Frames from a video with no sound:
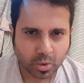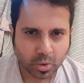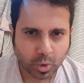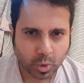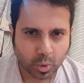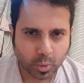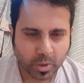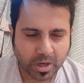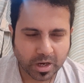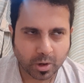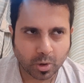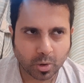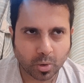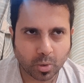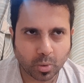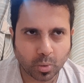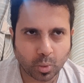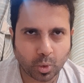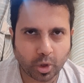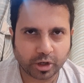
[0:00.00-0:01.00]
Well,
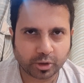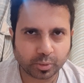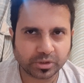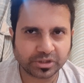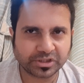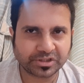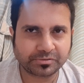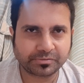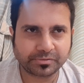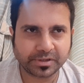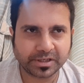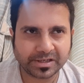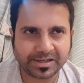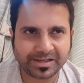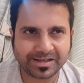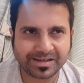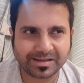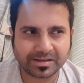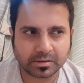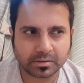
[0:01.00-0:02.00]
what was
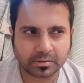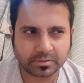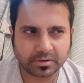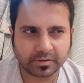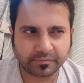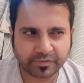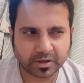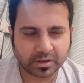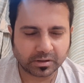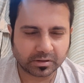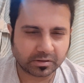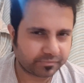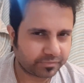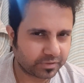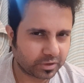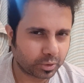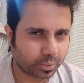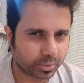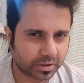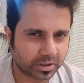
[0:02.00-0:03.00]
really difficult a
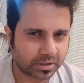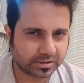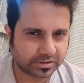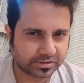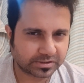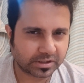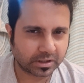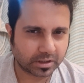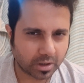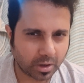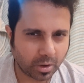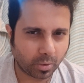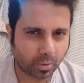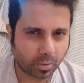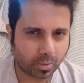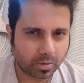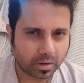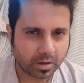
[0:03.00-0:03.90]
few years ago,